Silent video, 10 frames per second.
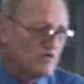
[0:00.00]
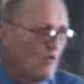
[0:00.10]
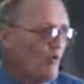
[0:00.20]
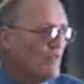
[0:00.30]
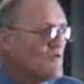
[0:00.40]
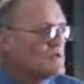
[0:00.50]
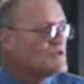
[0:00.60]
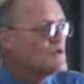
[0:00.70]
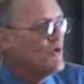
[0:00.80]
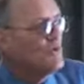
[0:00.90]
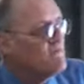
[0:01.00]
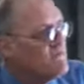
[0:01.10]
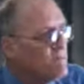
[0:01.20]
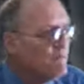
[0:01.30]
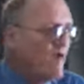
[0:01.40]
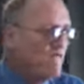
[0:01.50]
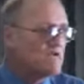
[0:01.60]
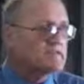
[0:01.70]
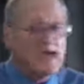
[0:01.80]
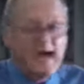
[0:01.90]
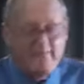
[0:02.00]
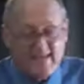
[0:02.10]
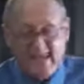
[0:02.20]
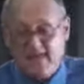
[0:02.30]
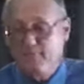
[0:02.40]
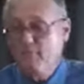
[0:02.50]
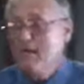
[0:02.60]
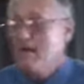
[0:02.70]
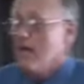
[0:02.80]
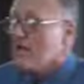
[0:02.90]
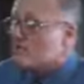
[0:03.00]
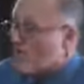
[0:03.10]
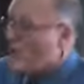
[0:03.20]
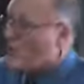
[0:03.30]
called the school of the prophets under him, so